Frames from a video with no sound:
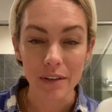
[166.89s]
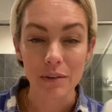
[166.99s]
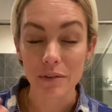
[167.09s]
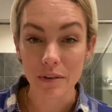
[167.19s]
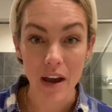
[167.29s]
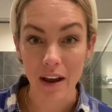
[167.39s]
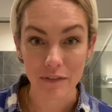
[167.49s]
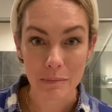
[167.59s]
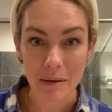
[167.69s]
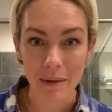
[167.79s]
You do not have
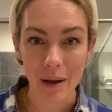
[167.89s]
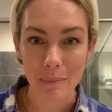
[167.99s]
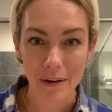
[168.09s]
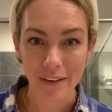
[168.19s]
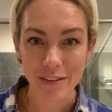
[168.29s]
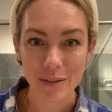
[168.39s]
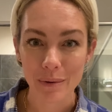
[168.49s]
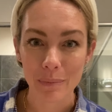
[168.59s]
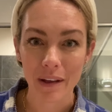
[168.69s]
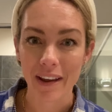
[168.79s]
to be a makeup artist to
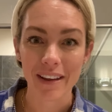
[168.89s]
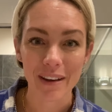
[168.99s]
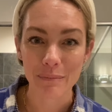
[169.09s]
apply